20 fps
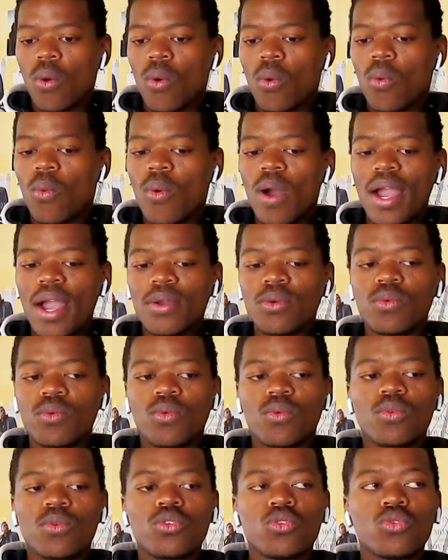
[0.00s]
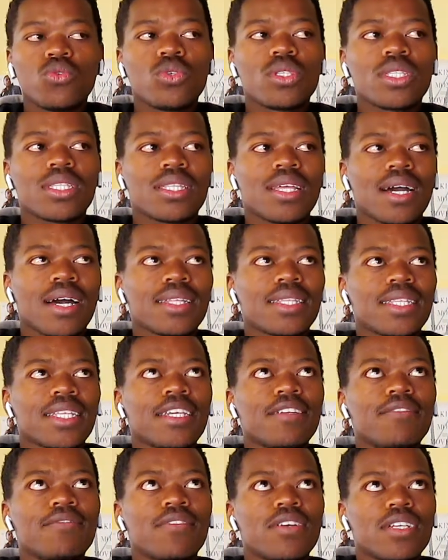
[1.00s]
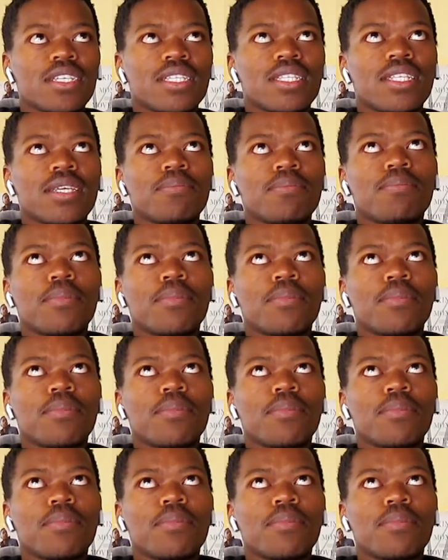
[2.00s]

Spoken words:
why would you start investing?